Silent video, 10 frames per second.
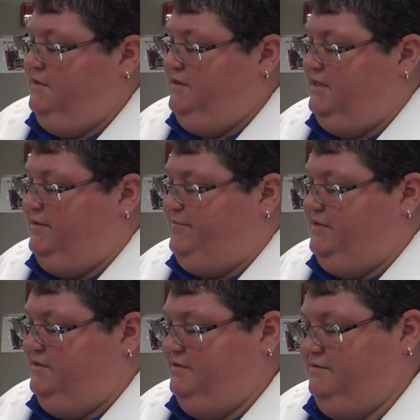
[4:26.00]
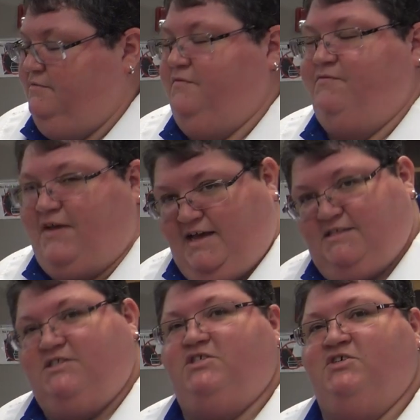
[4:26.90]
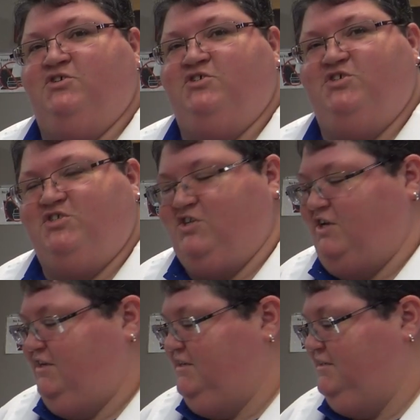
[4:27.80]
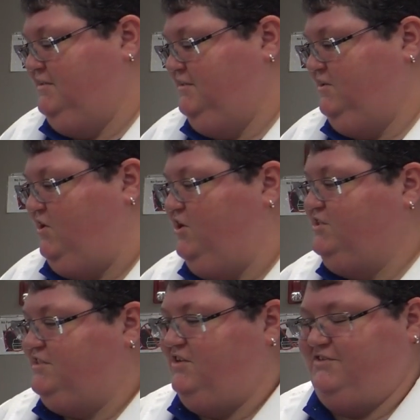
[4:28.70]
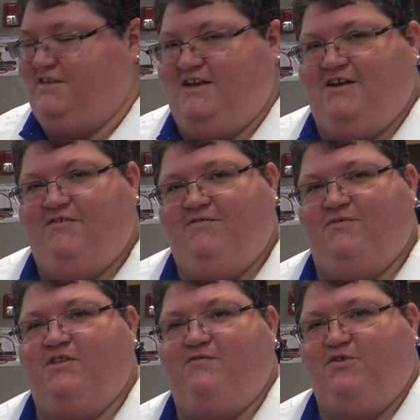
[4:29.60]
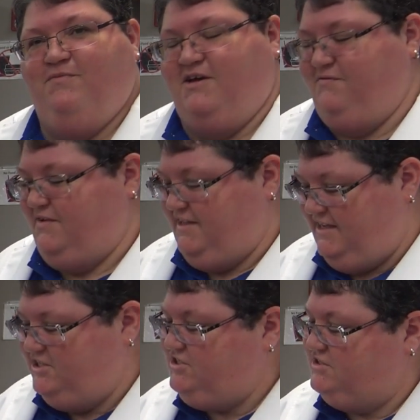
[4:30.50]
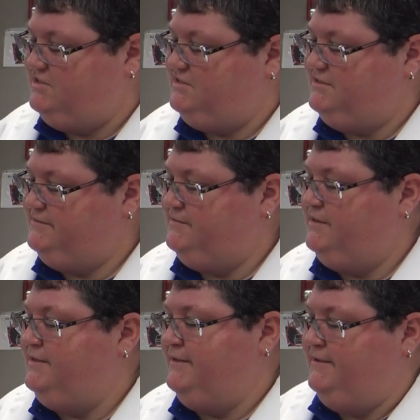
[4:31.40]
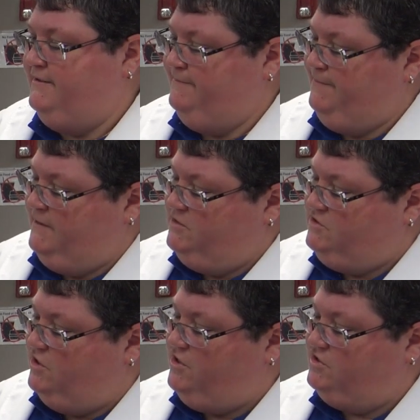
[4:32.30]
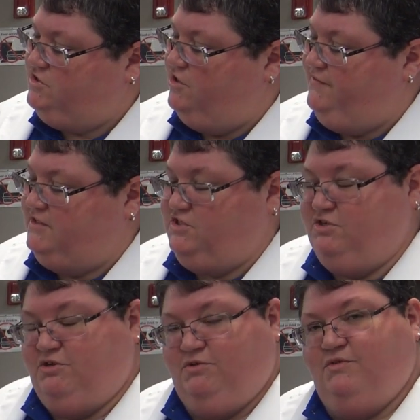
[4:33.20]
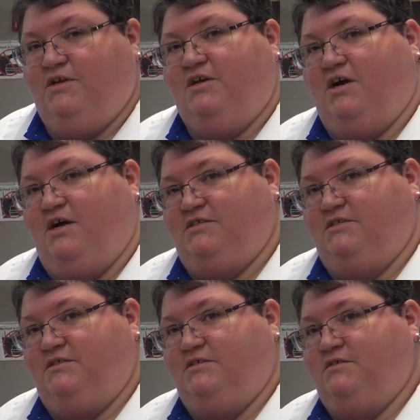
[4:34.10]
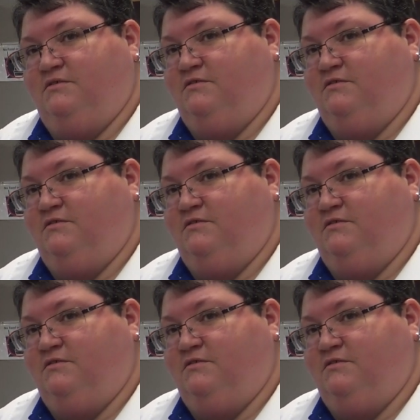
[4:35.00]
lipid fats, just like our cells have, with a few modifications. SARS-CoV-2 that causes